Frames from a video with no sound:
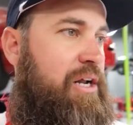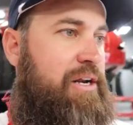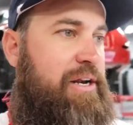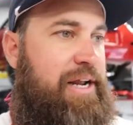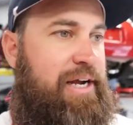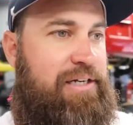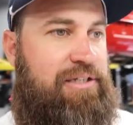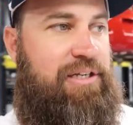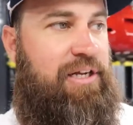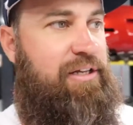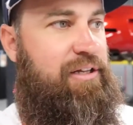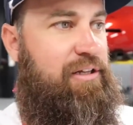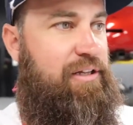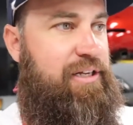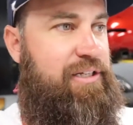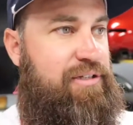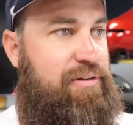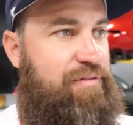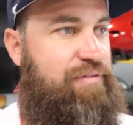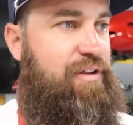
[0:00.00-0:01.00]
Next on the
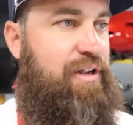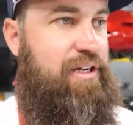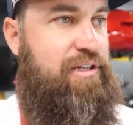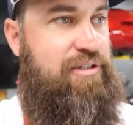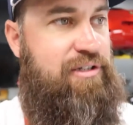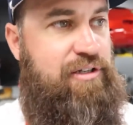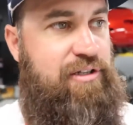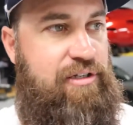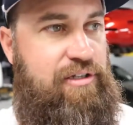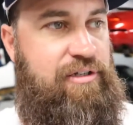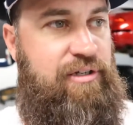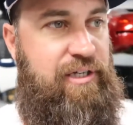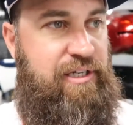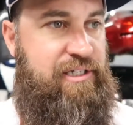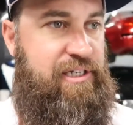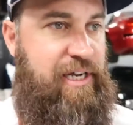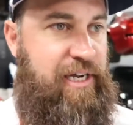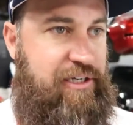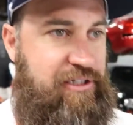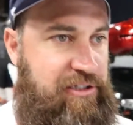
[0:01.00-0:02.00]
list of things to do
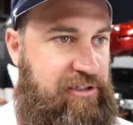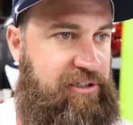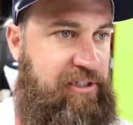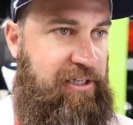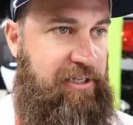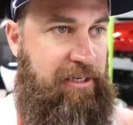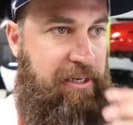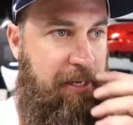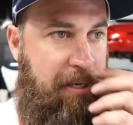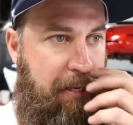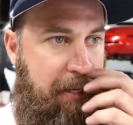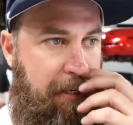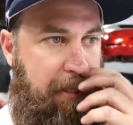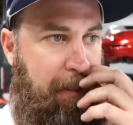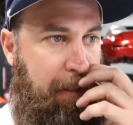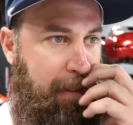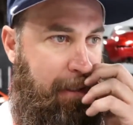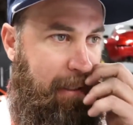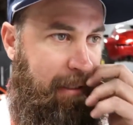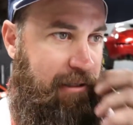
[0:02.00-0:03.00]
is actually
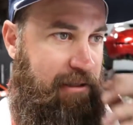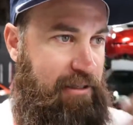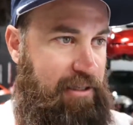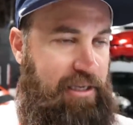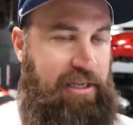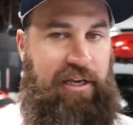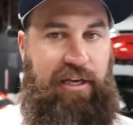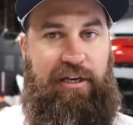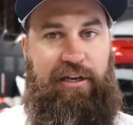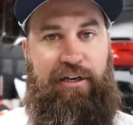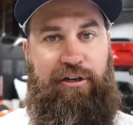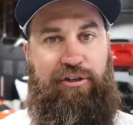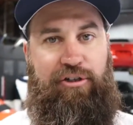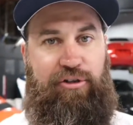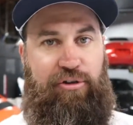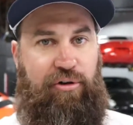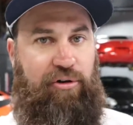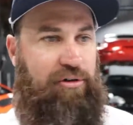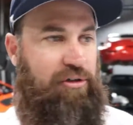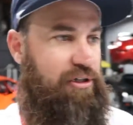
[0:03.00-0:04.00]
get the
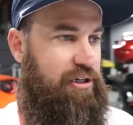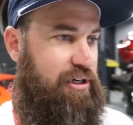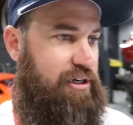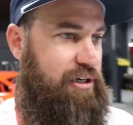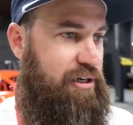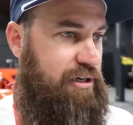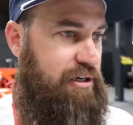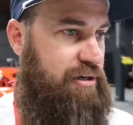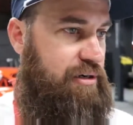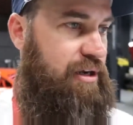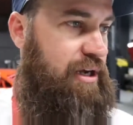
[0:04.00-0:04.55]
controller